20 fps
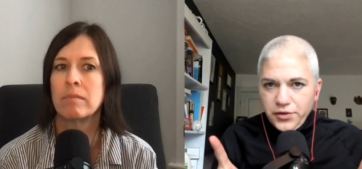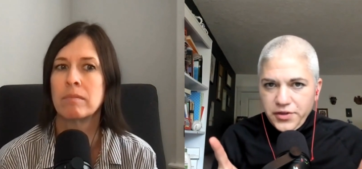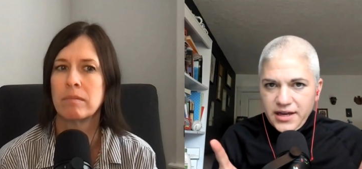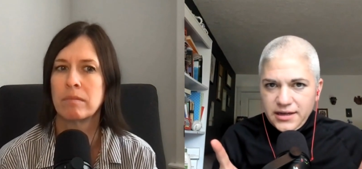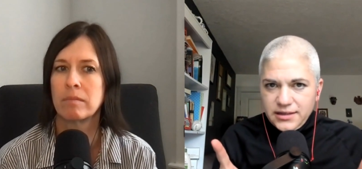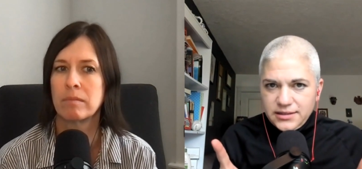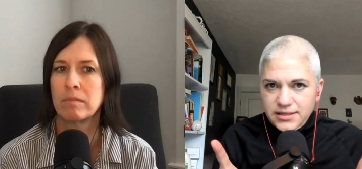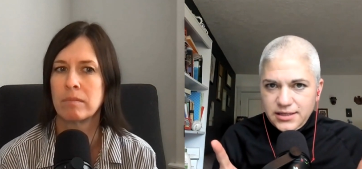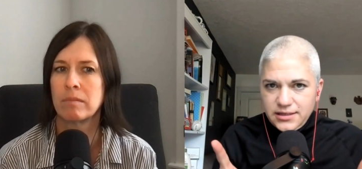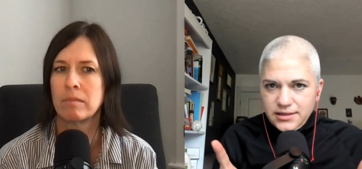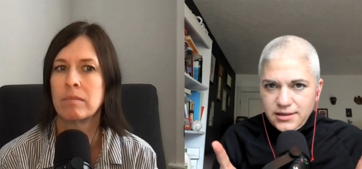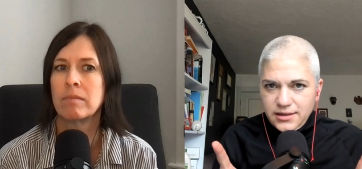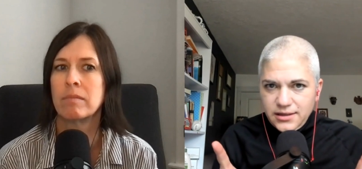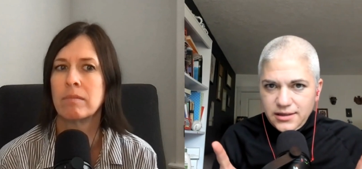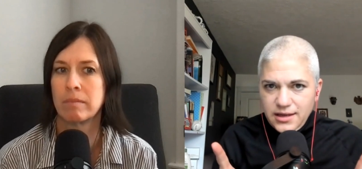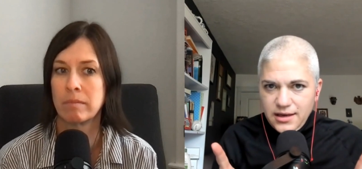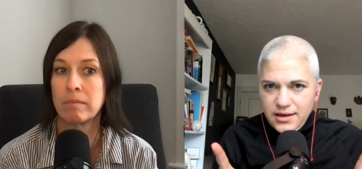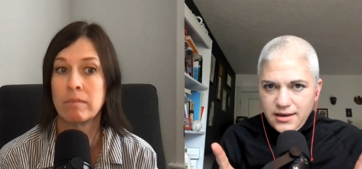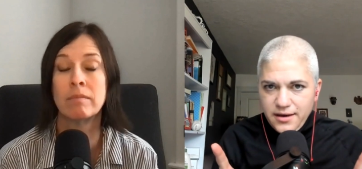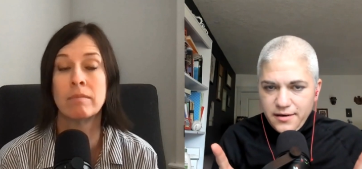Speaker 1: thing to
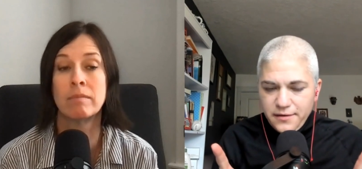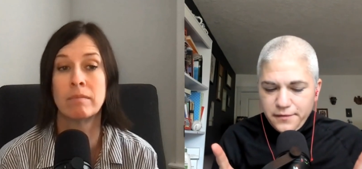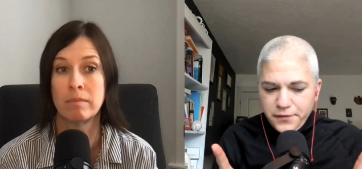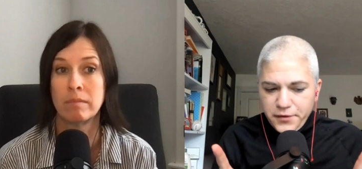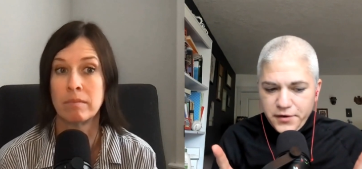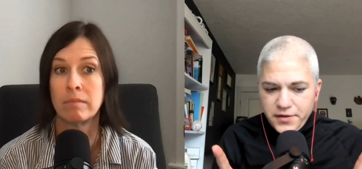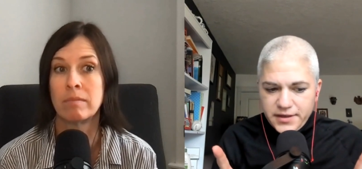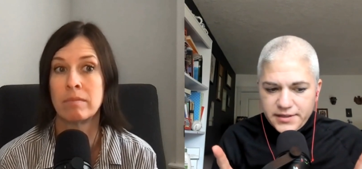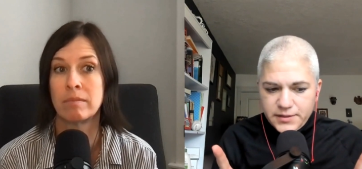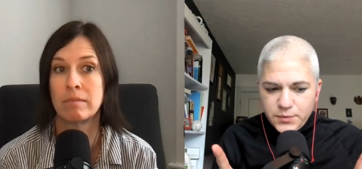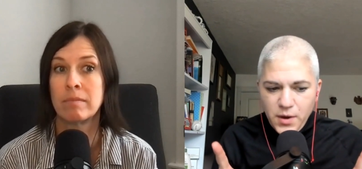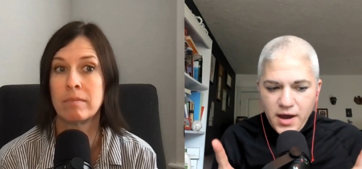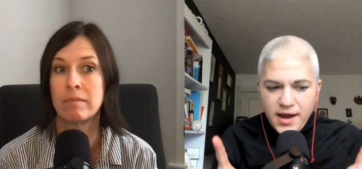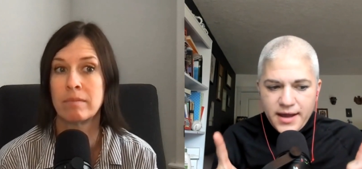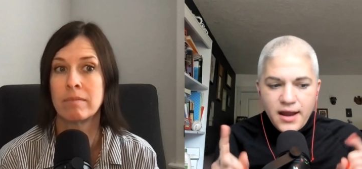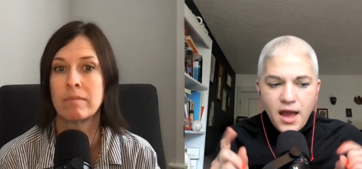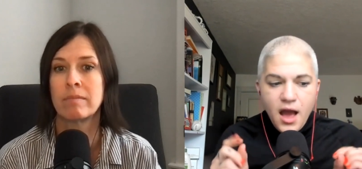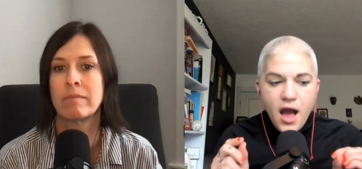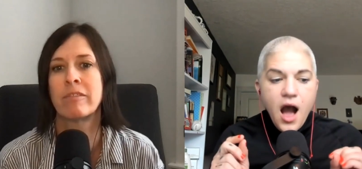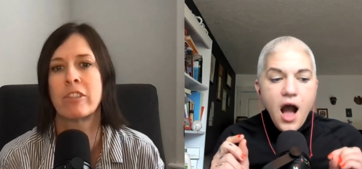think of mm, for hmm. this
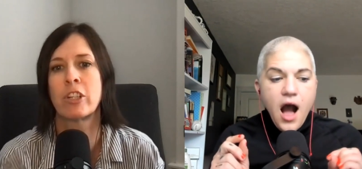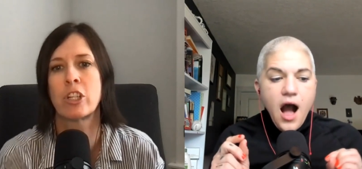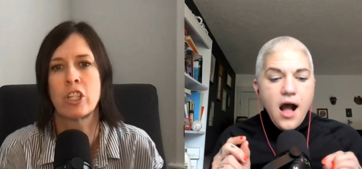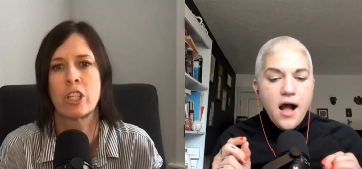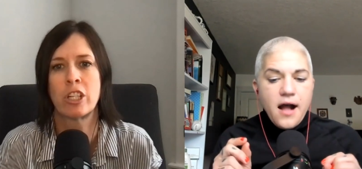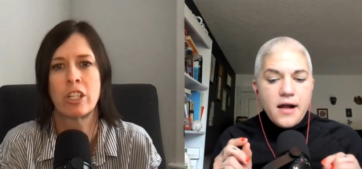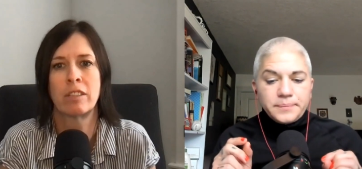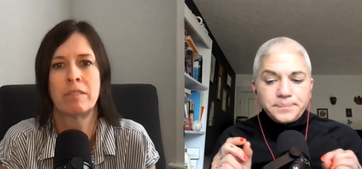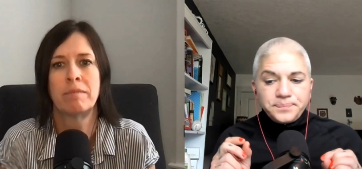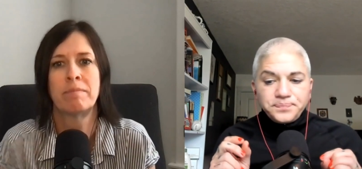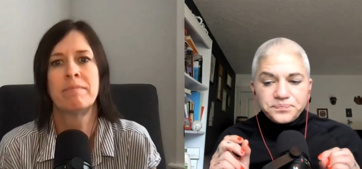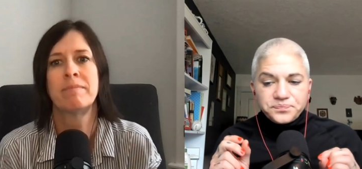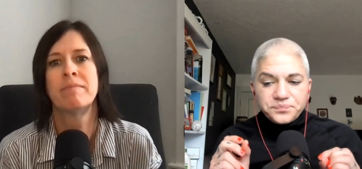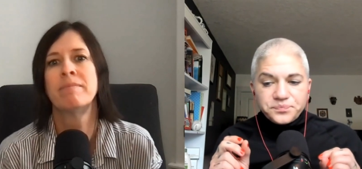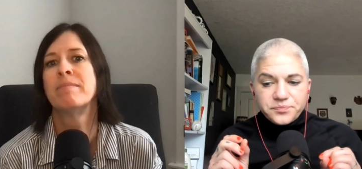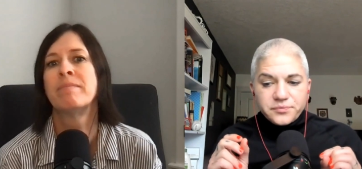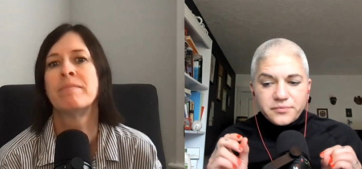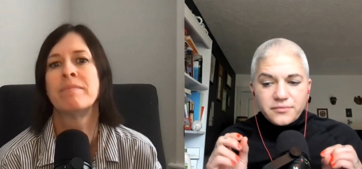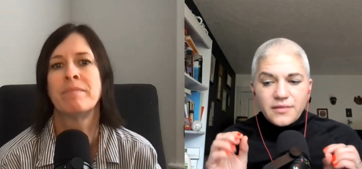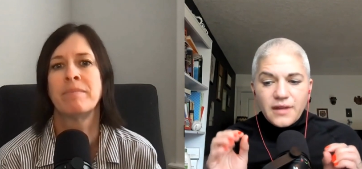one. For sure. Um
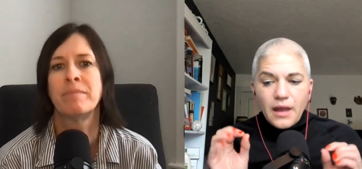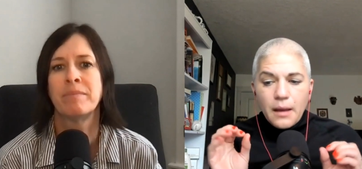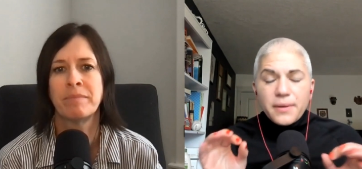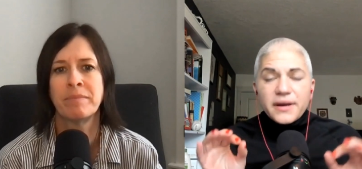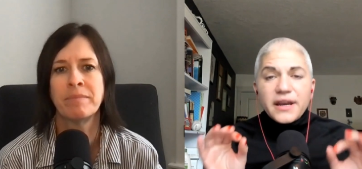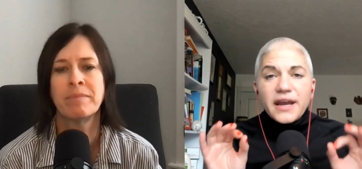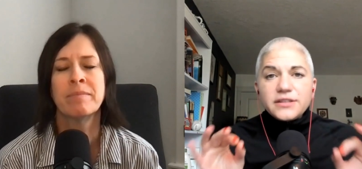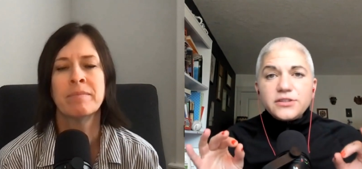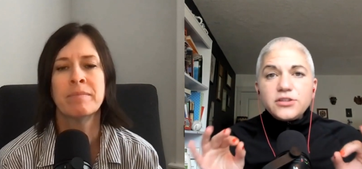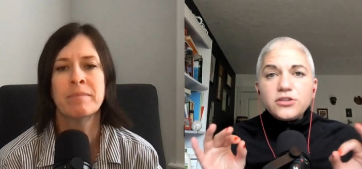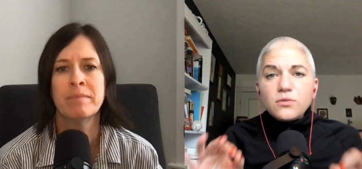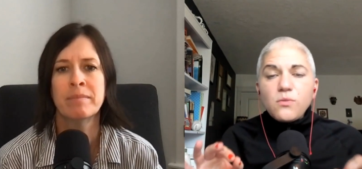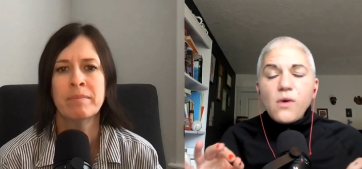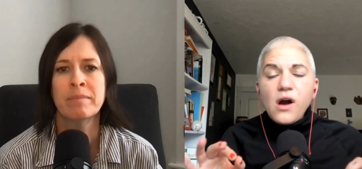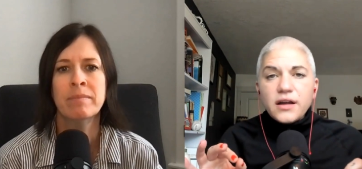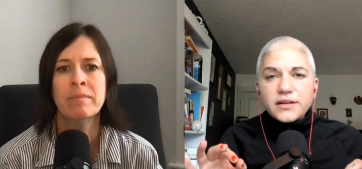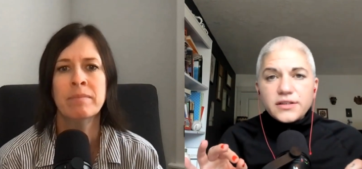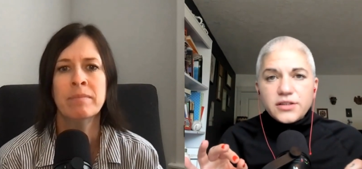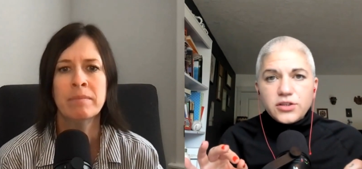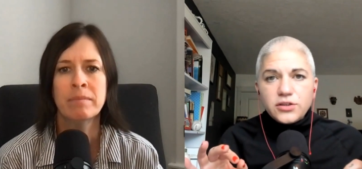but I do
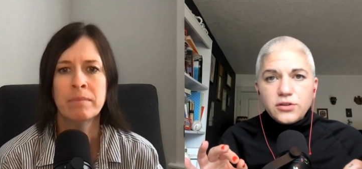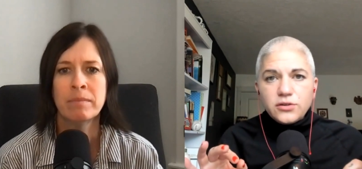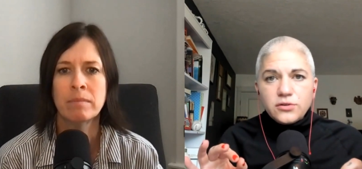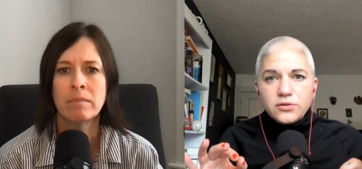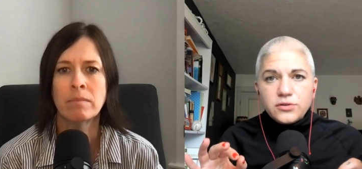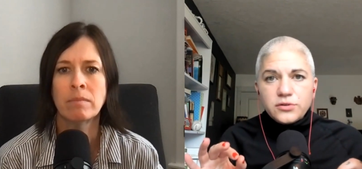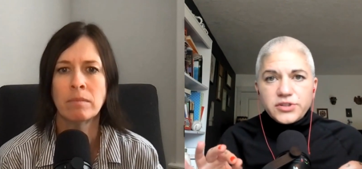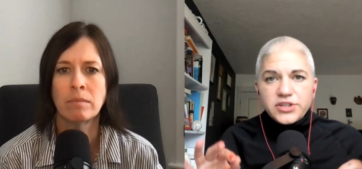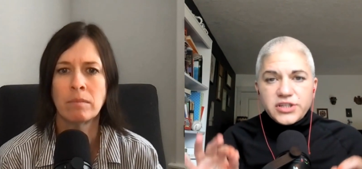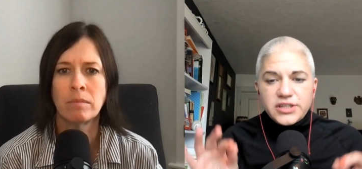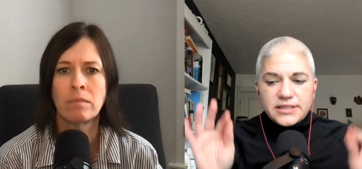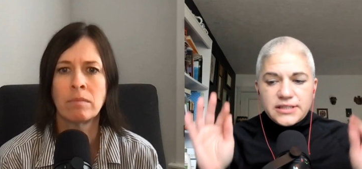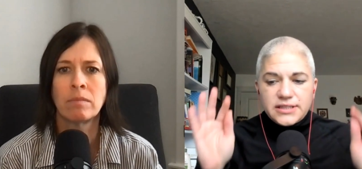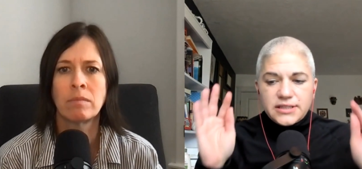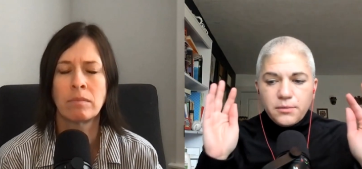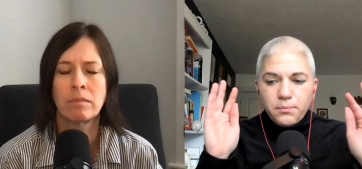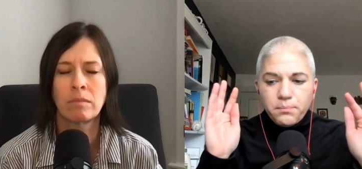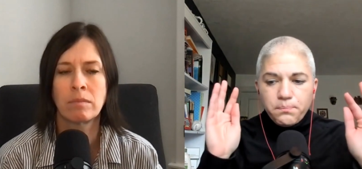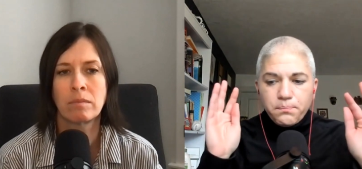want to just